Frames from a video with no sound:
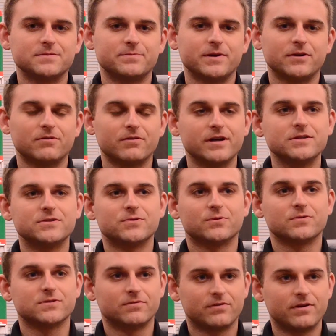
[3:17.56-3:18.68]
been a great
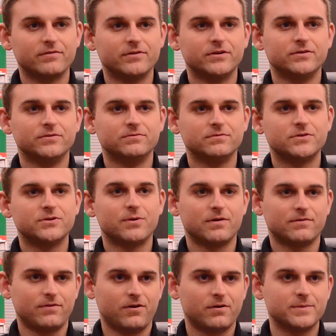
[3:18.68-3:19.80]
source of revenue to our
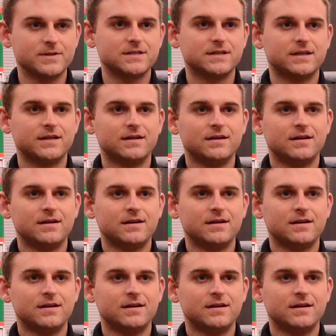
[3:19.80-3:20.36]
pharmacy,